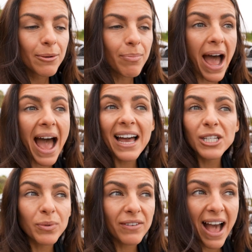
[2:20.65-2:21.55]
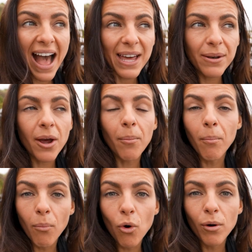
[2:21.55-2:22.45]
but as we've had
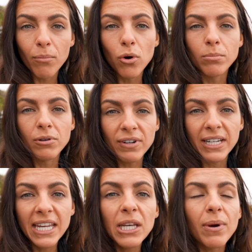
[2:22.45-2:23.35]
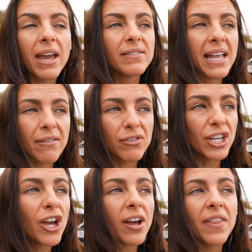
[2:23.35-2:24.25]
more and more marine heat waves every
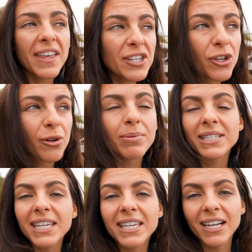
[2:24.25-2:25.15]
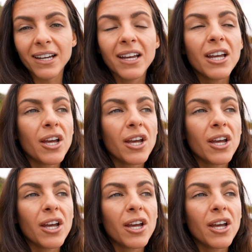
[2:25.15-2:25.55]
year, and this year in particular,